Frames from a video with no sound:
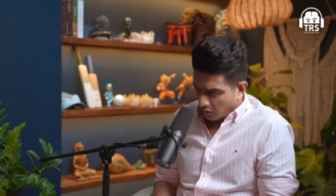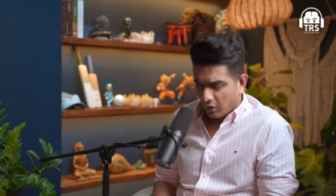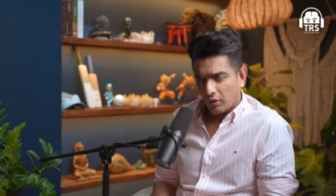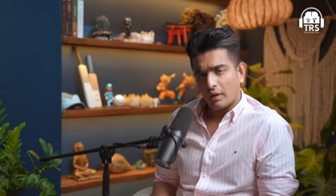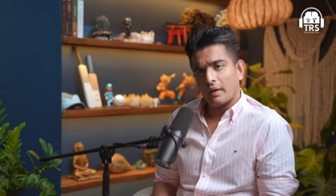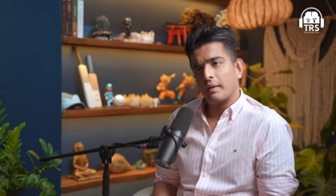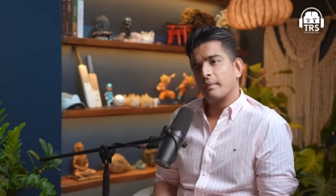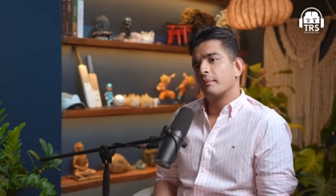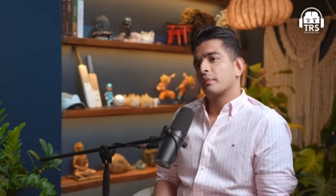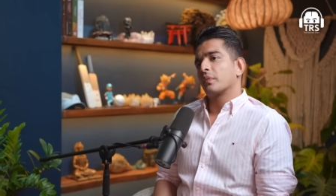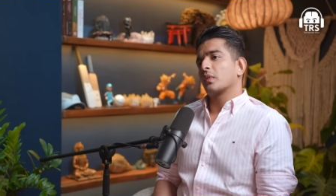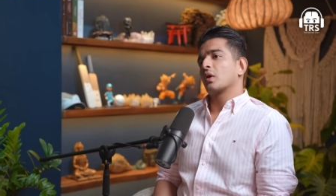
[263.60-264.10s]

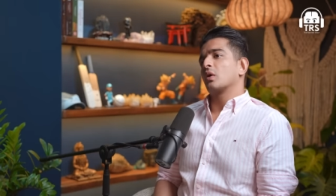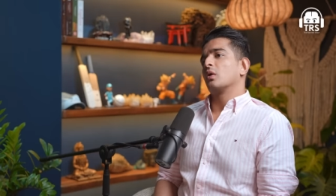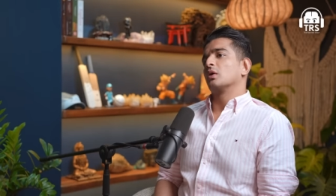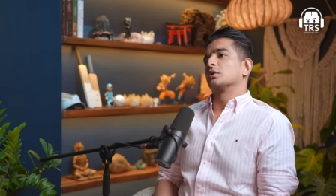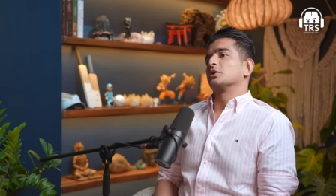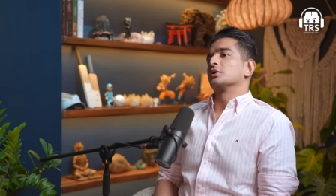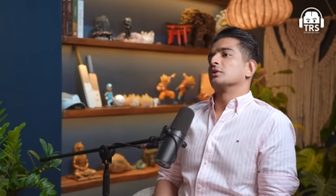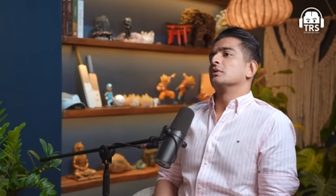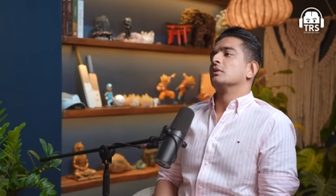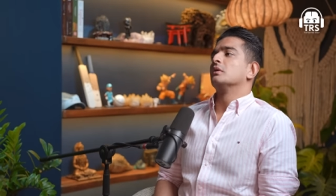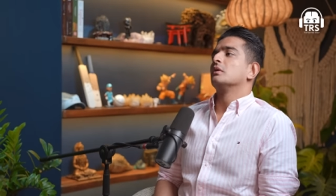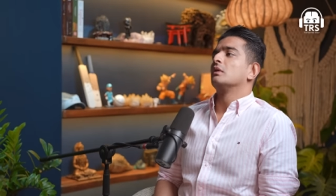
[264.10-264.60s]
Okay,
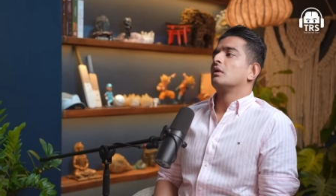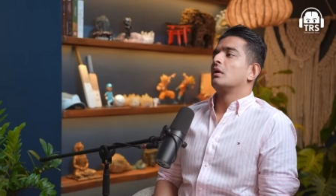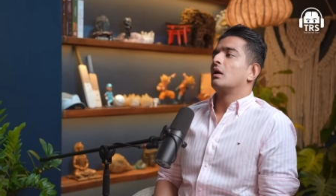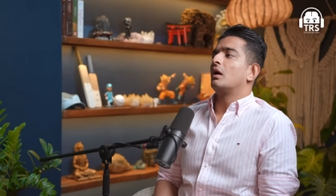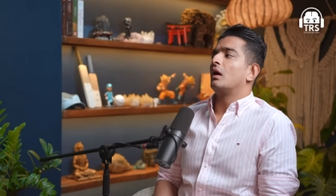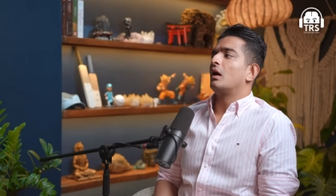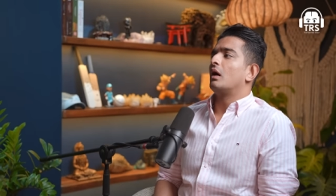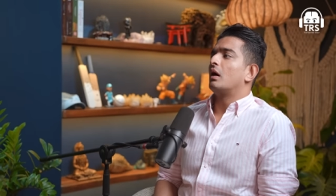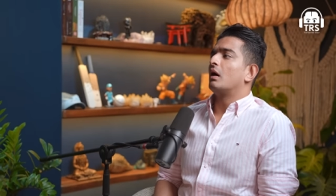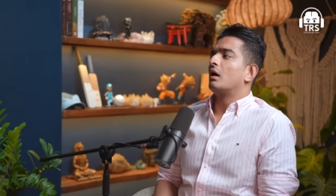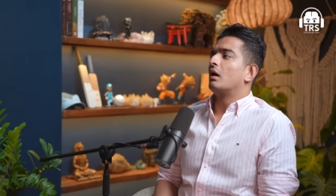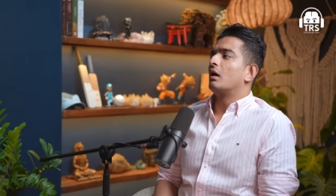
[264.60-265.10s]
gotcha.
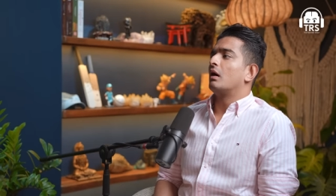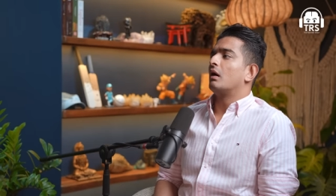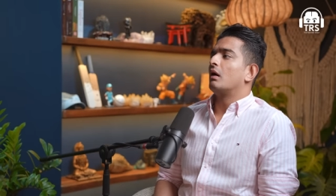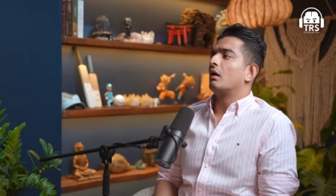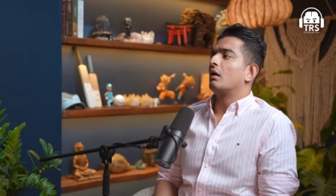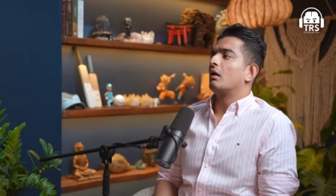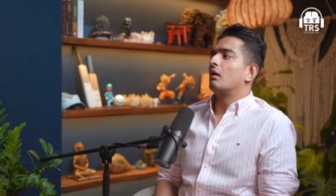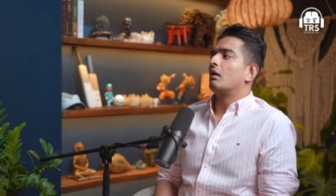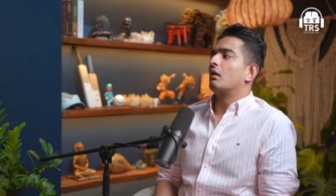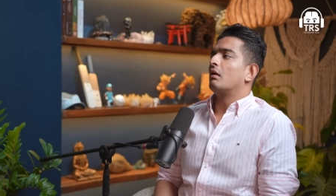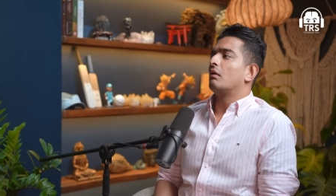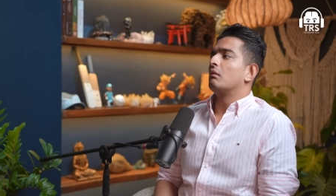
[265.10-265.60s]

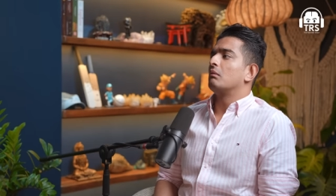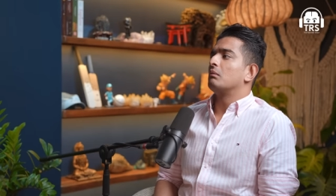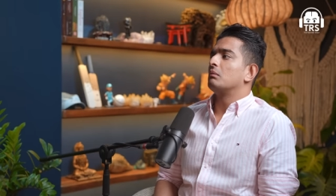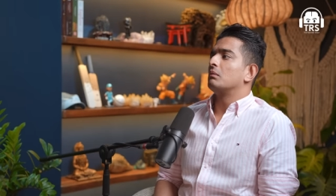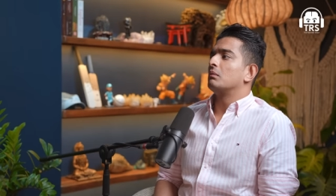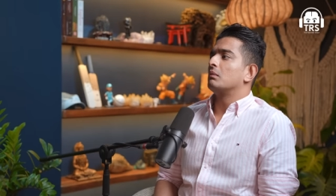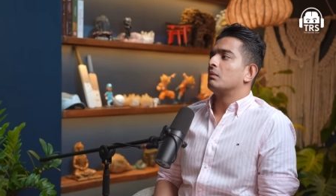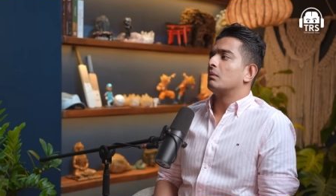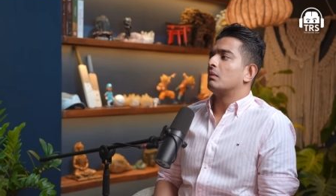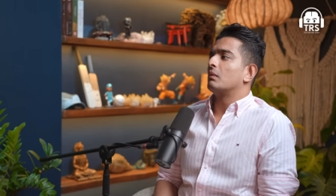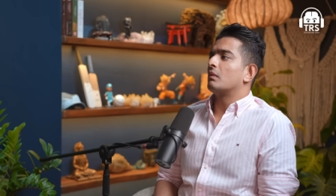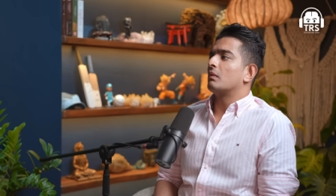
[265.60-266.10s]

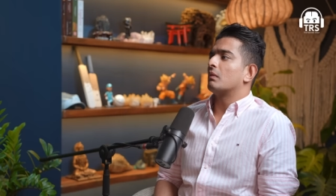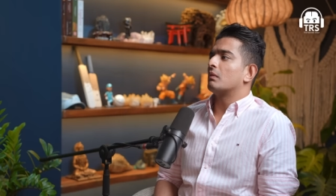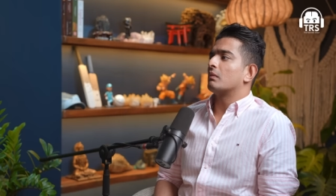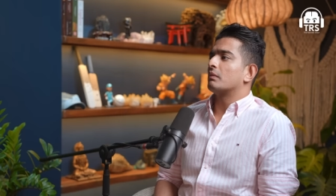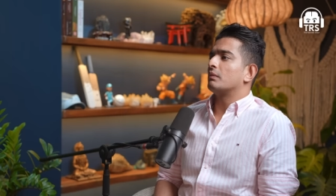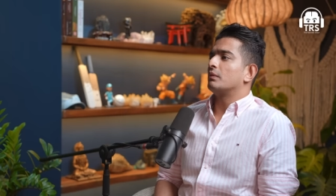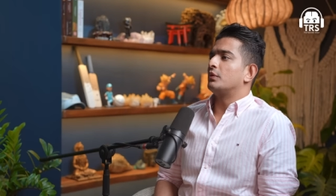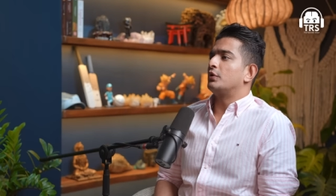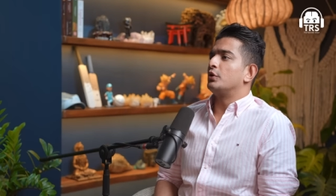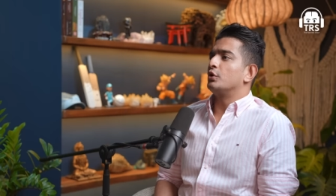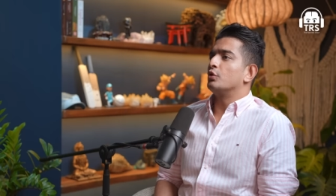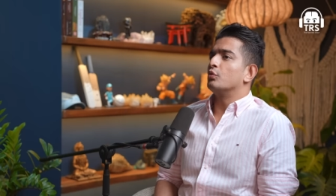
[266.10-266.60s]

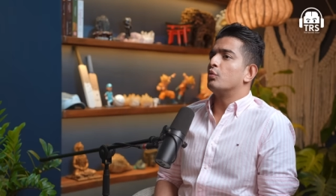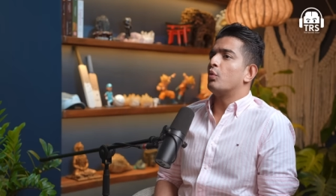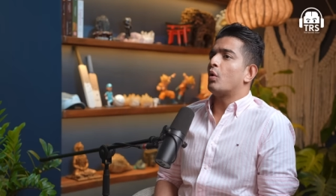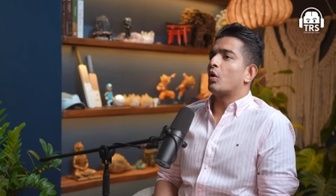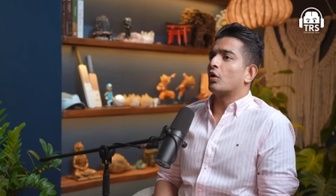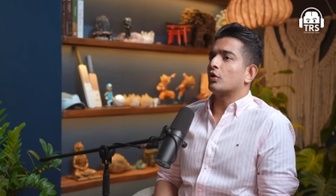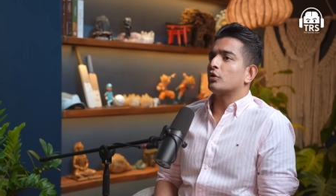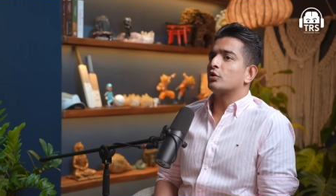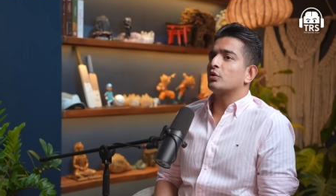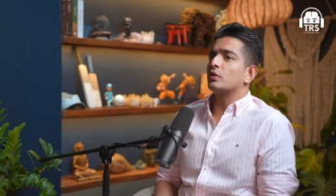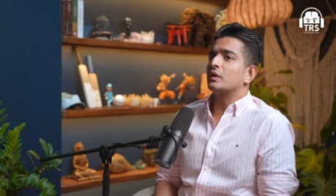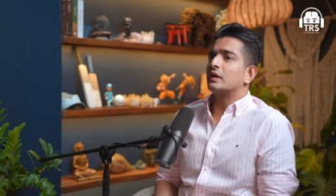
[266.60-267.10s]
Do you
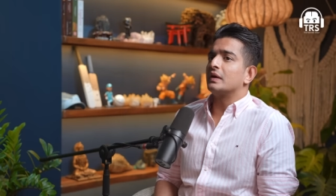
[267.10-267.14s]
want